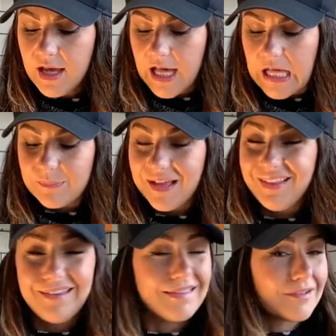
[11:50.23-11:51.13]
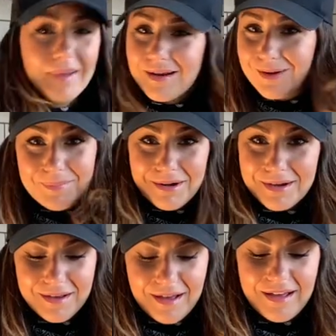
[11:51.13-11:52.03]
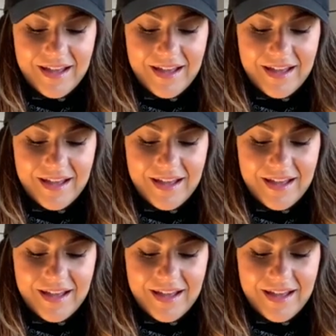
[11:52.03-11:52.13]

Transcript: I like that they're made in America,